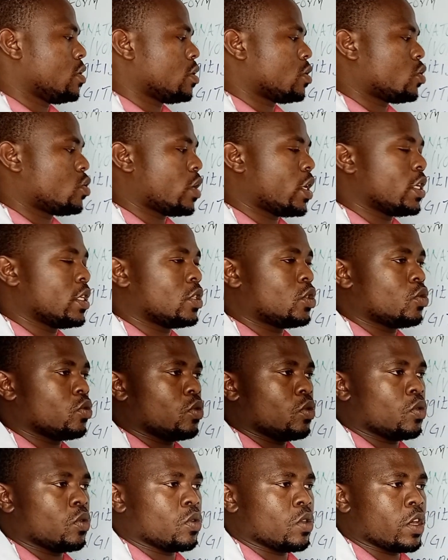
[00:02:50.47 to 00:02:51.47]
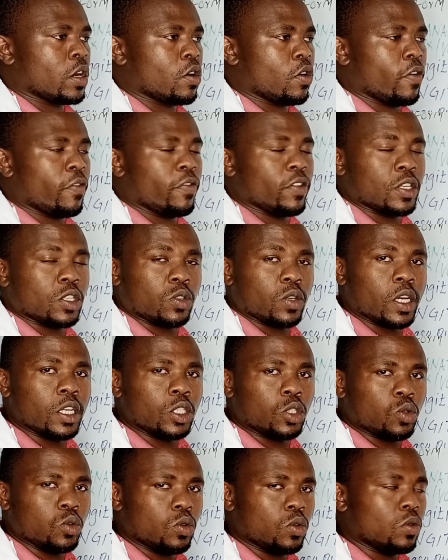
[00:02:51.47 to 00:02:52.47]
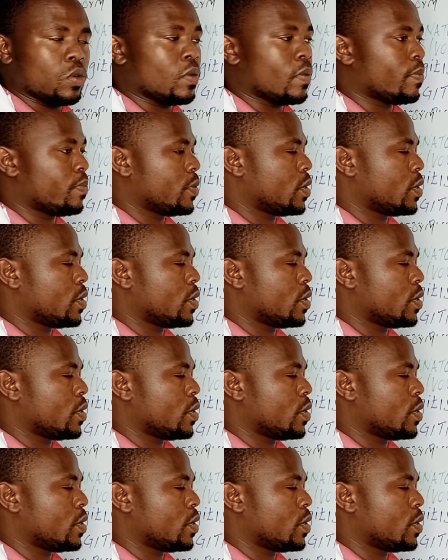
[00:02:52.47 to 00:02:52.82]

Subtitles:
The cough is trying to